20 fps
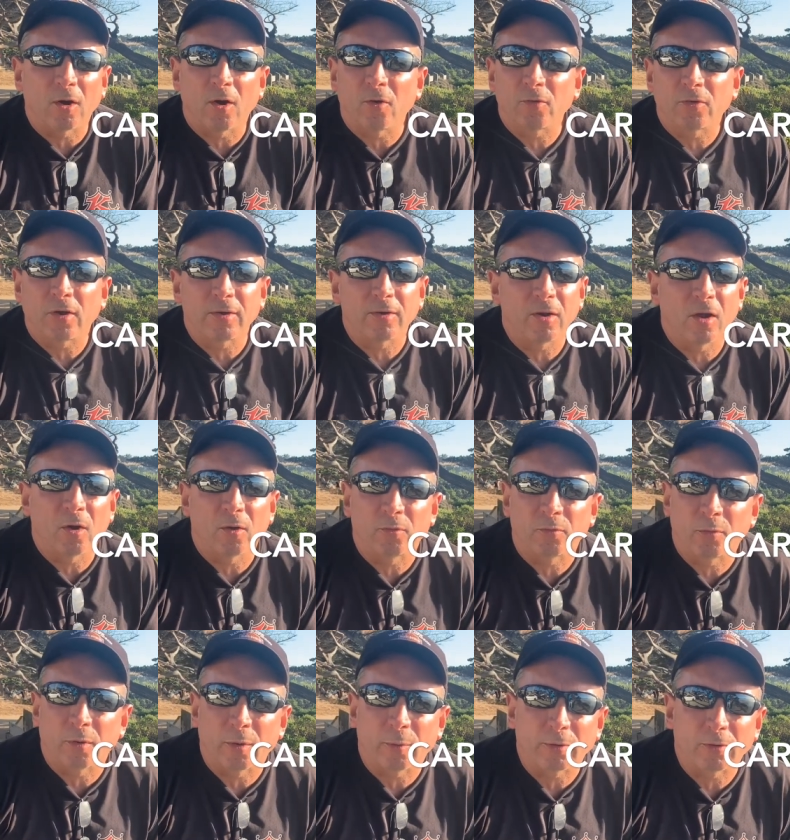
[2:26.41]
All I know
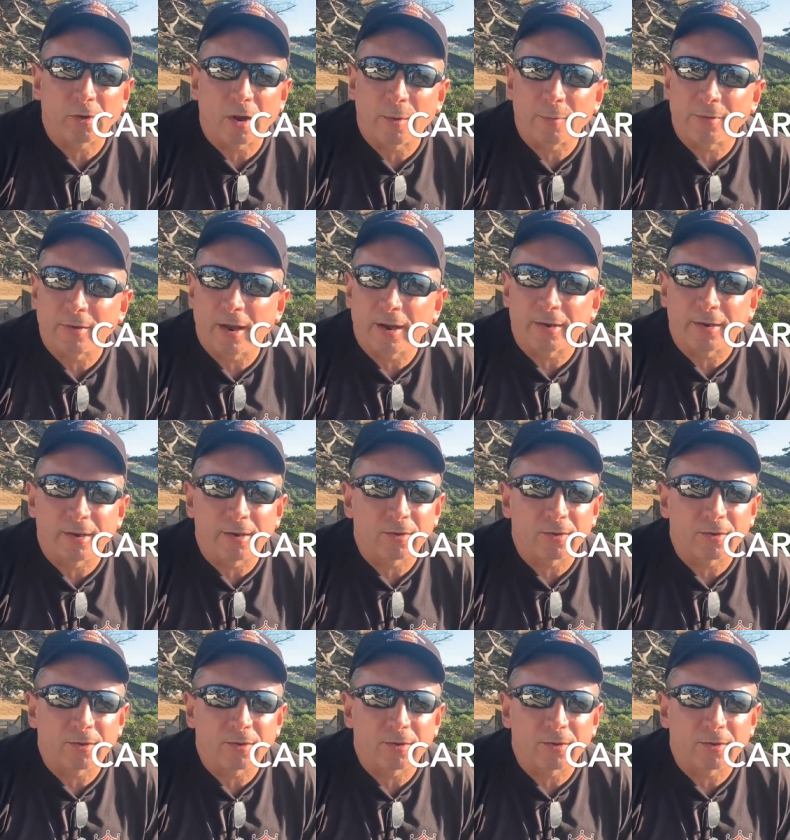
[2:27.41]
is we were driving down the